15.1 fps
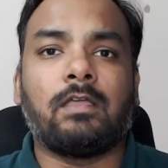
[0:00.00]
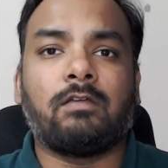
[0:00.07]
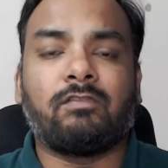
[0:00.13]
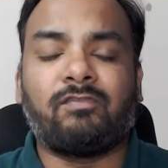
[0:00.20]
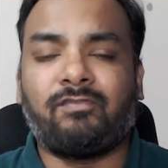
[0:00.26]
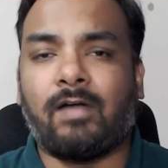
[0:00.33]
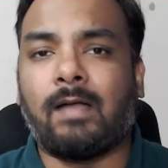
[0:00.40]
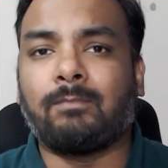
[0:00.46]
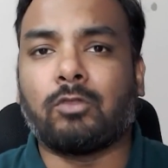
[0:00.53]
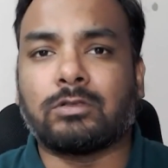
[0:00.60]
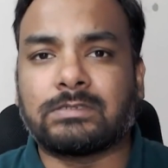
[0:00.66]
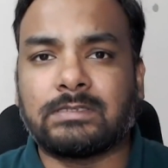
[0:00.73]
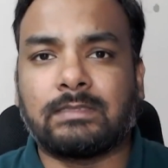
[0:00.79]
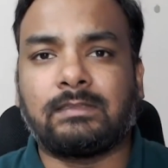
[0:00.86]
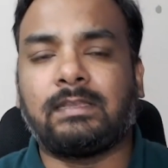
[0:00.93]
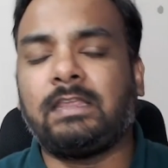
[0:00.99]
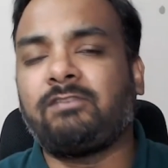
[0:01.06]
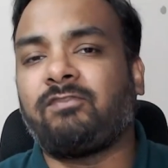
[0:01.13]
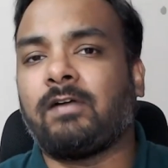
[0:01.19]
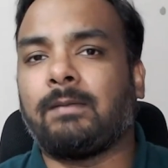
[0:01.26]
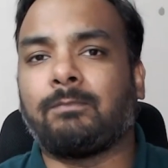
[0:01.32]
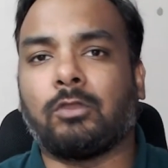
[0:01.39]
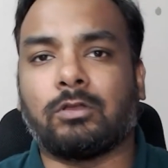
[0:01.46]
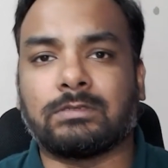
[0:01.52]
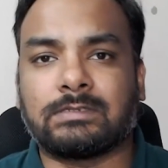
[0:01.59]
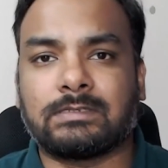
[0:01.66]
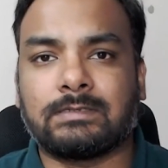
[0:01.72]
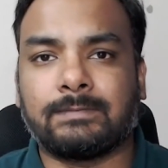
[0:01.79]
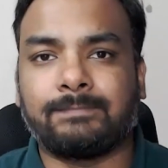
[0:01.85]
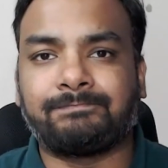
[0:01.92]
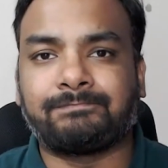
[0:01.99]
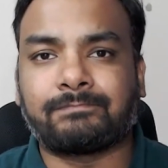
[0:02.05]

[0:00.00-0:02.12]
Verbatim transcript: farm laws, the three farm laws?